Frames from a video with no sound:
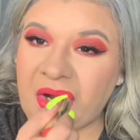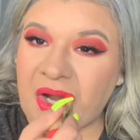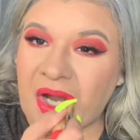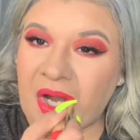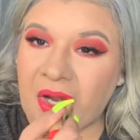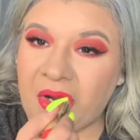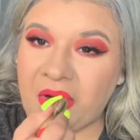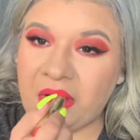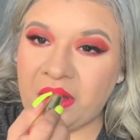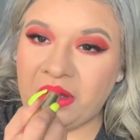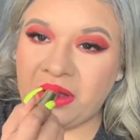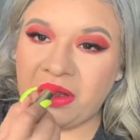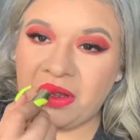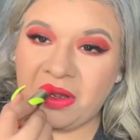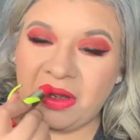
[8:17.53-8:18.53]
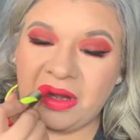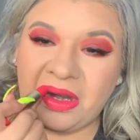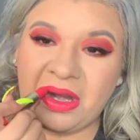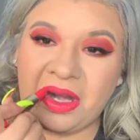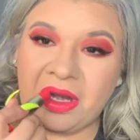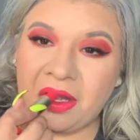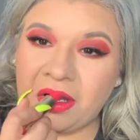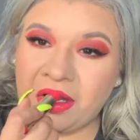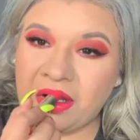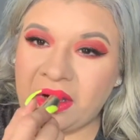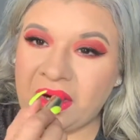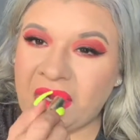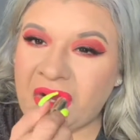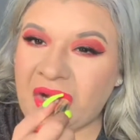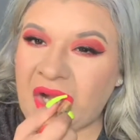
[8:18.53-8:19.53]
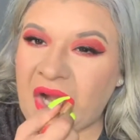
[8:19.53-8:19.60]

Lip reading: (silence)